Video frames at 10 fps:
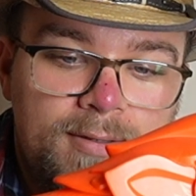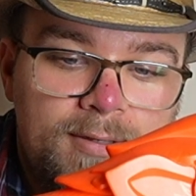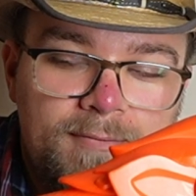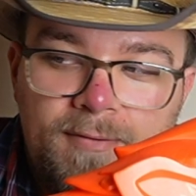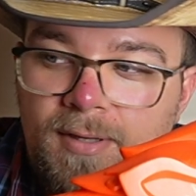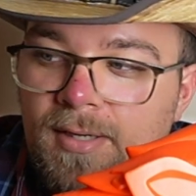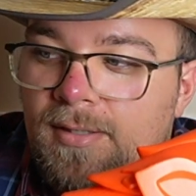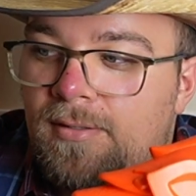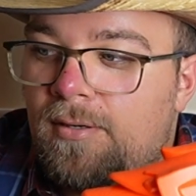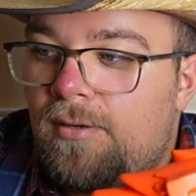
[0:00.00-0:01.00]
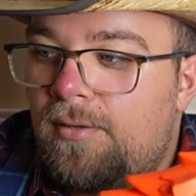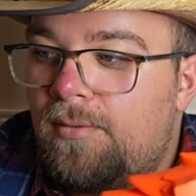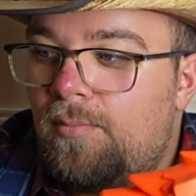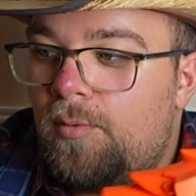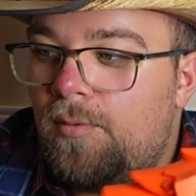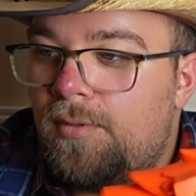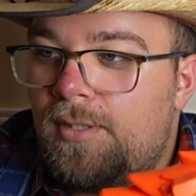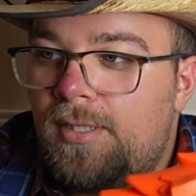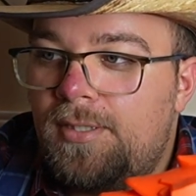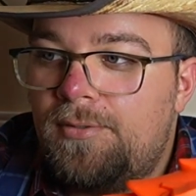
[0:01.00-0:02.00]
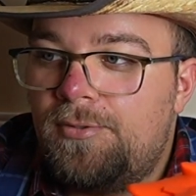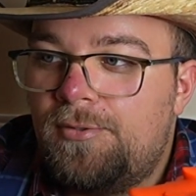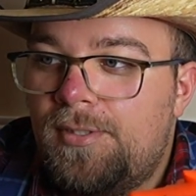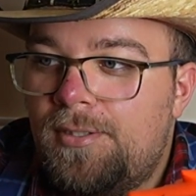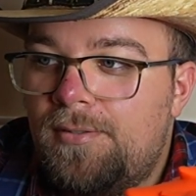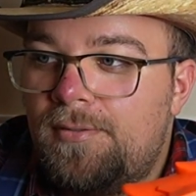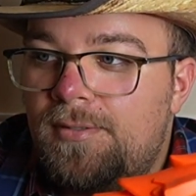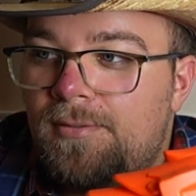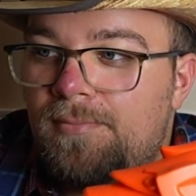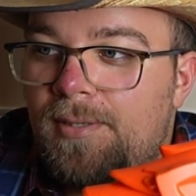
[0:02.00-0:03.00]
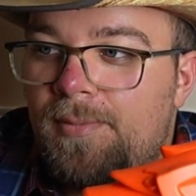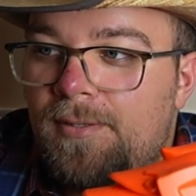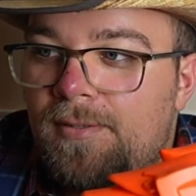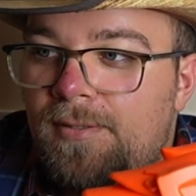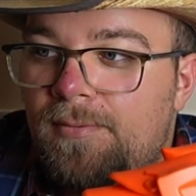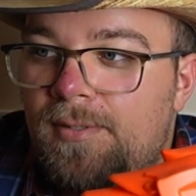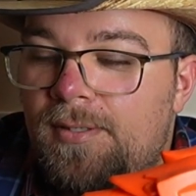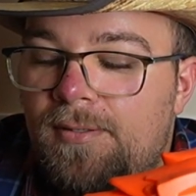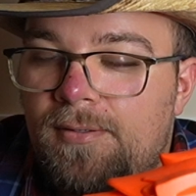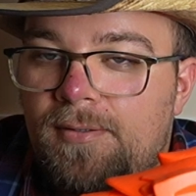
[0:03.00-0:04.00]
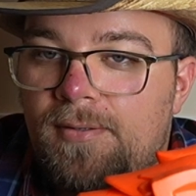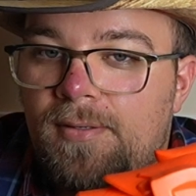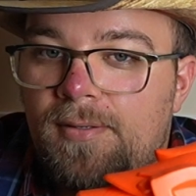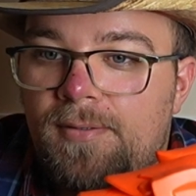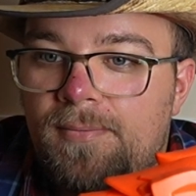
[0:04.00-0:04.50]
I feel like I talk more than I do triggers. Maybe I'll do another